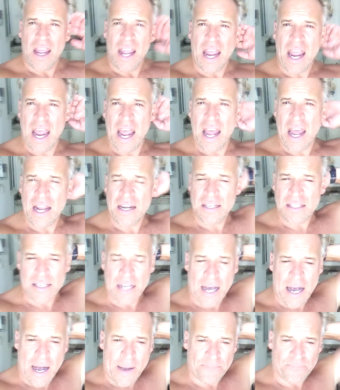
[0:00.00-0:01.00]

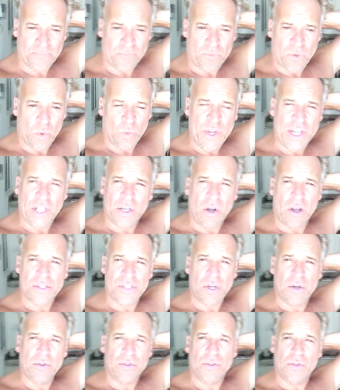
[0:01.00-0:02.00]
And we can
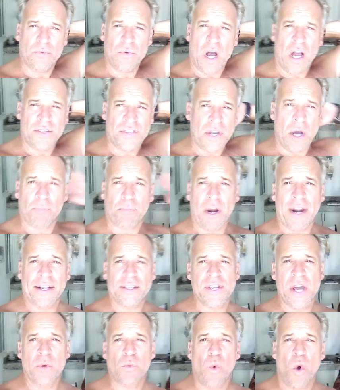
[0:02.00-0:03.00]
also sell
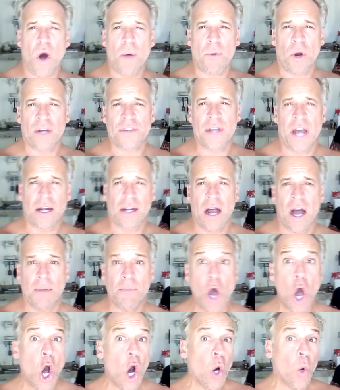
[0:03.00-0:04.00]
products on
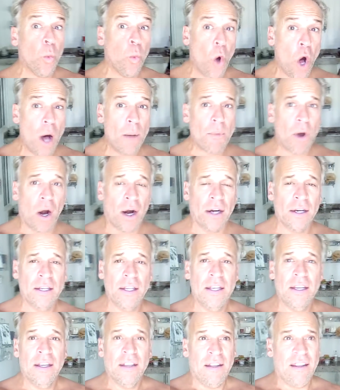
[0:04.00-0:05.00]
Walmart.com.
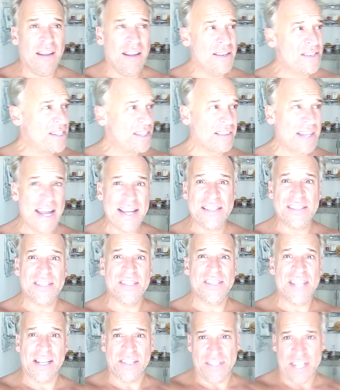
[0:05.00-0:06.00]
Walmart is in like
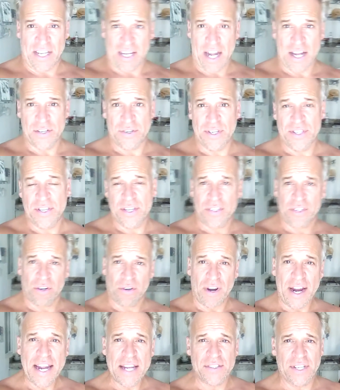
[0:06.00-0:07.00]
60 countries. It's
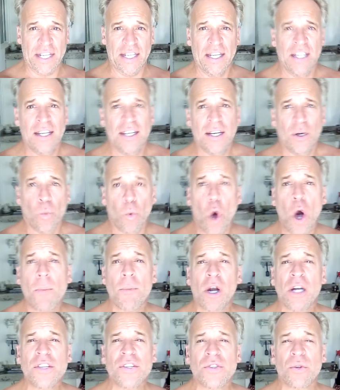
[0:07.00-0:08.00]
crazy.
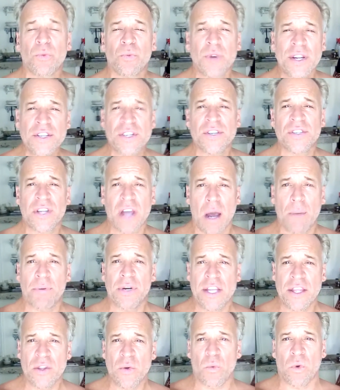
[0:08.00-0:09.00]
Walmart's the richest
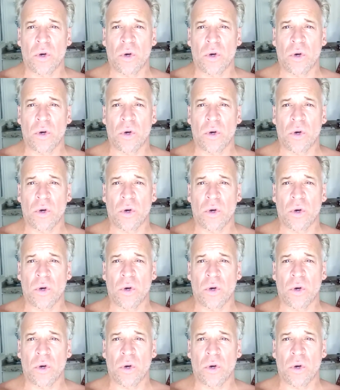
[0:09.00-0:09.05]
company in the